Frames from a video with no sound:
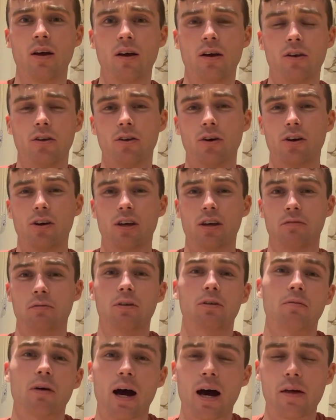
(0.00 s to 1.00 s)
Now, if
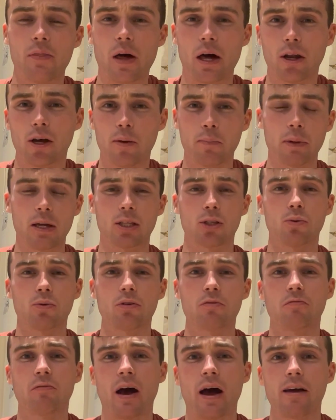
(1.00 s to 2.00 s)
you add that up, it's only
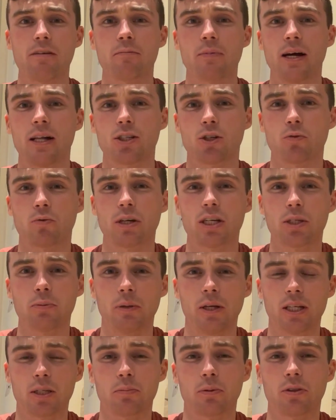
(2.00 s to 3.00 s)
5 miles at race
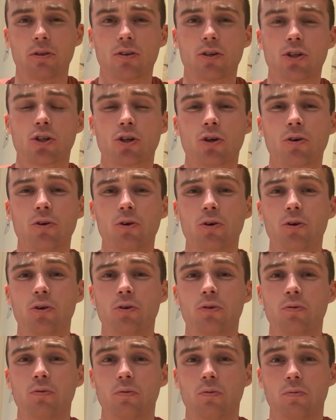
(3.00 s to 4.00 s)
pace, but there are
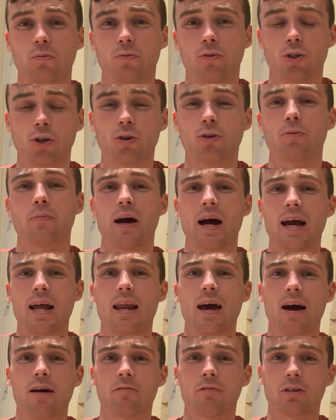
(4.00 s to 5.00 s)
two 2-mile
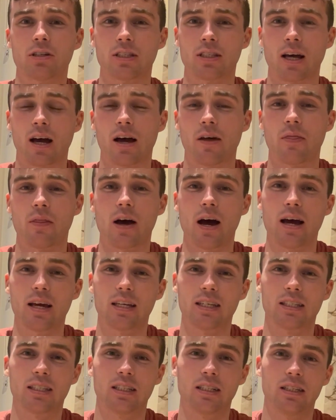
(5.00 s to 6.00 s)
efforts, and that
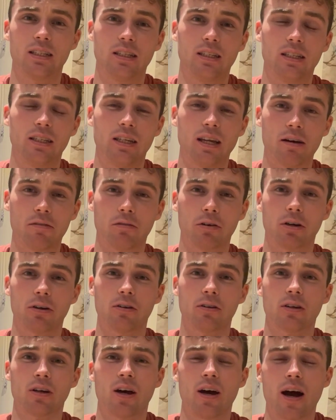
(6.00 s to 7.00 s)
is
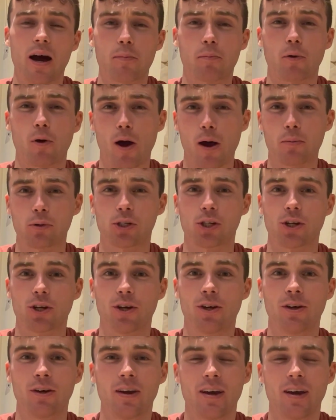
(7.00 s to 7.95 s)
difficult, I promise you.